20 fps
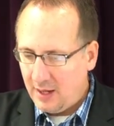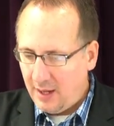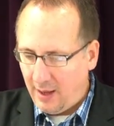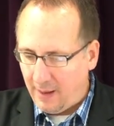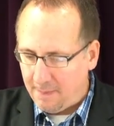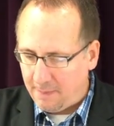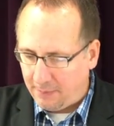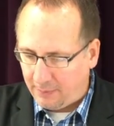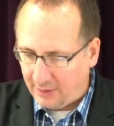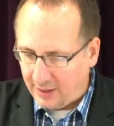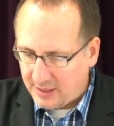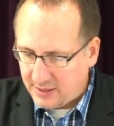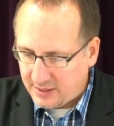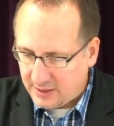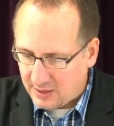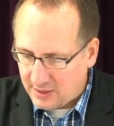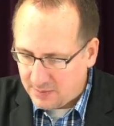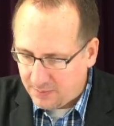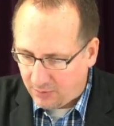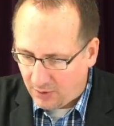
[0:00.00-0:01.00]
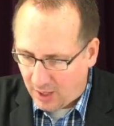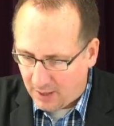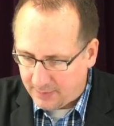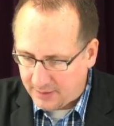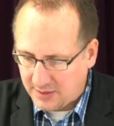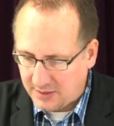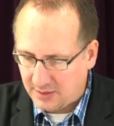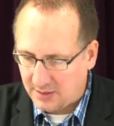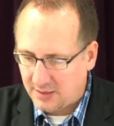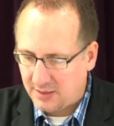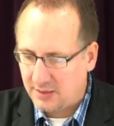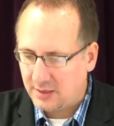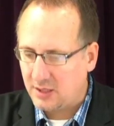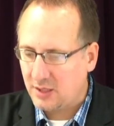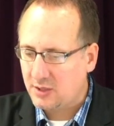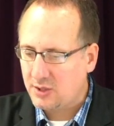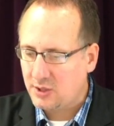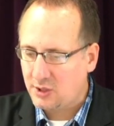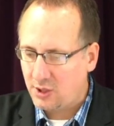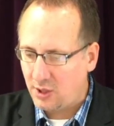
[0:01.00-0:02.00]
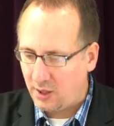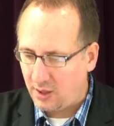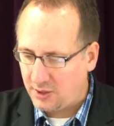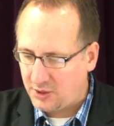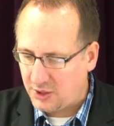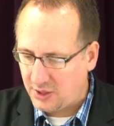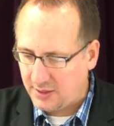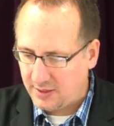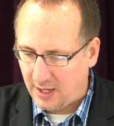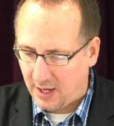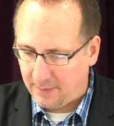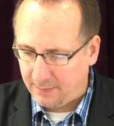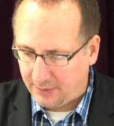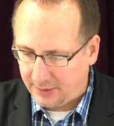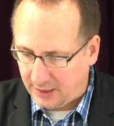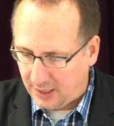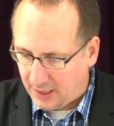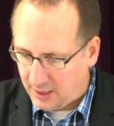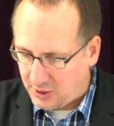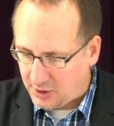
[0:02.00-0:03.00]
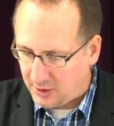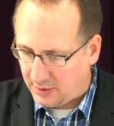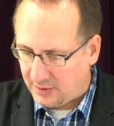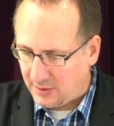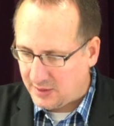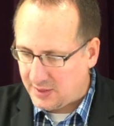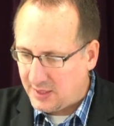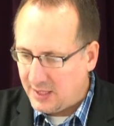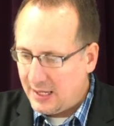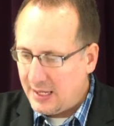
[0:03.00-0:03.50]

embrace its promises, discharge its obligations,